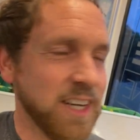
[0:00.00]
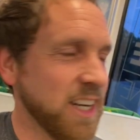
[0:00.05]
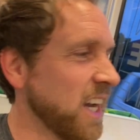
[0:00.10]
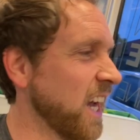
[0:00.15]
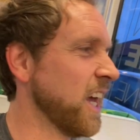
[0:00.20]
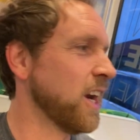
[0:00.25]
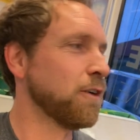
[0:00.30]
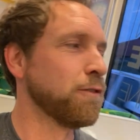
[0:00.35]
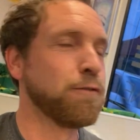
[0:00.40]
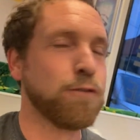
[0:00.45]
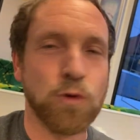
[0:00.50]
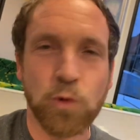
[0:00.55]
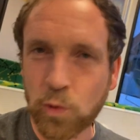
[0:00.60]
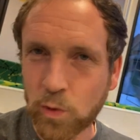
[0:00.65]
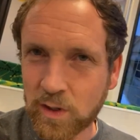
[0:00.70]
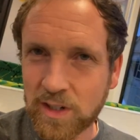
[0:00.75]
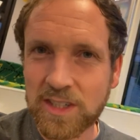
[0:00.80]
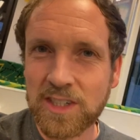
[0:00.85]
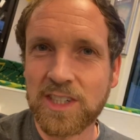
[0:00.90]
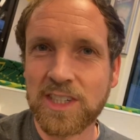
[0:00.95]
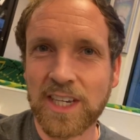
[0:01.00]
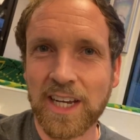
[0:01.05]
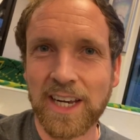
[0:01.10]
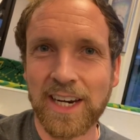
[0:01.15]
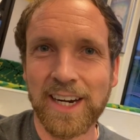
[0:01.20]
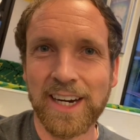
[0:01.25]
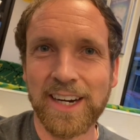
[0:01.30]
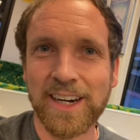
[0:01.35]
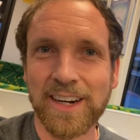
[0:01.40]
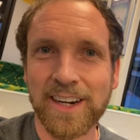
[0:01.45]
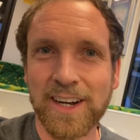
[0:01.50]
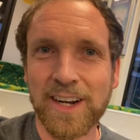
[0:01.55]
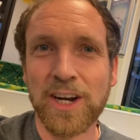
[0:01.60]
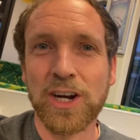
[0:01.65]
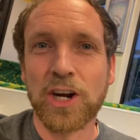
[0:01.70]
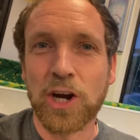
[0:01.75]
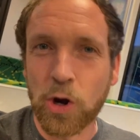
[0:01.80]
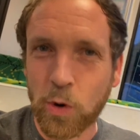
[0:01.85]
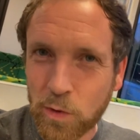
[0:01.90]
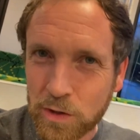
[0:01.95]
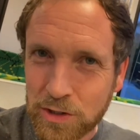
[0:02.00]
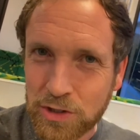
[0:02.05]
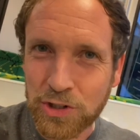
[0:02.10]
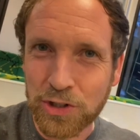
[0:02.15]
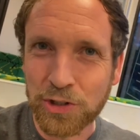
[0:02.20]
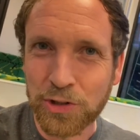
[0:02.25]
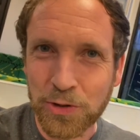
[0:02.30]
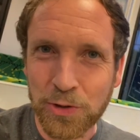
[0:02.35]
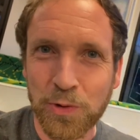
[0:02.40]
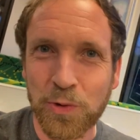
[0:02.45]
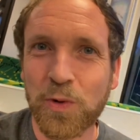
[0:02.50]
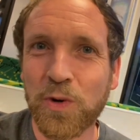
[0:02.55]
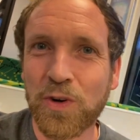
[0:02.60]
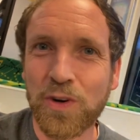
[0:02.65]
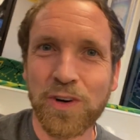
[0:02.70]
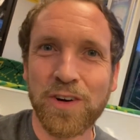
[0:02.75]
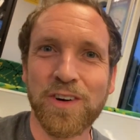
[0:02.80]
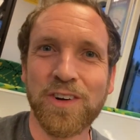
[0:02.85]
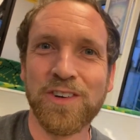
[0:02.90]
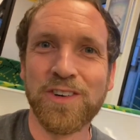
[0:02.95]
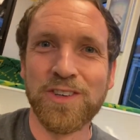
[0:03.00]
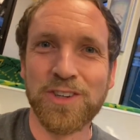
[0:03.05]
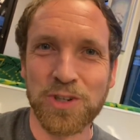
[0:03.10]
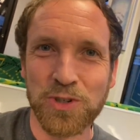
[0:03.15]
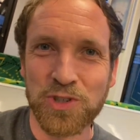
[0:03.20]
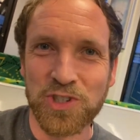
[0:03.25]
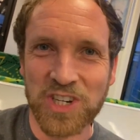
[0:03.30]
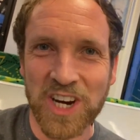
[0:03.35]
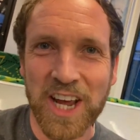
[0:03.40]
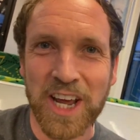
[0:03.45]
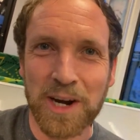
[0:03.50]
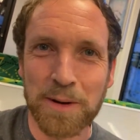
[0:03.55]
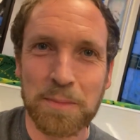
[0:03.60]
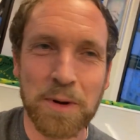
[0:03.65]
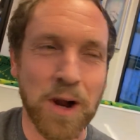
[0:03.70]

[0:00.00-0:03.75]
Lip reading: in a foreign city going to do stand-up